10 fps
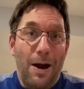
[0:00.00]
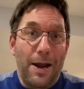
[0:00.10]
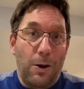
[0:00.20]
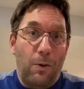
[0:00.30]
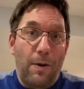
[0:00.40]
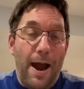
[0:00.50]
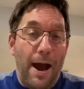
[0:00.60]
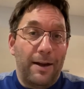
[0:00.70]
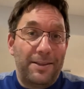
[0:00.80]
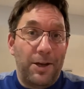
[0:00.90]
you know,
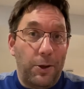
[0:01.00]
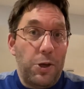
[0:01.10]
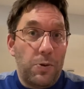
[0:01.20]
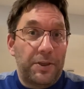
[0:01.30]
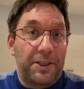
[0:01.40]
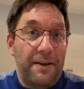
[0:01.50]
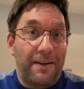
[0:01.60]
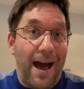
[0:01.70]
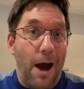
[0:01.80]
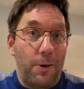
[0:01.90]
until you achieve
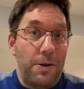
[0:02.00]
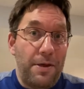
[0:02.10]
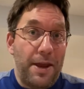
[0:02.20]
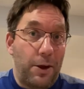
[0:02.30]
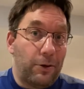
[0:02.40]
it, how do you think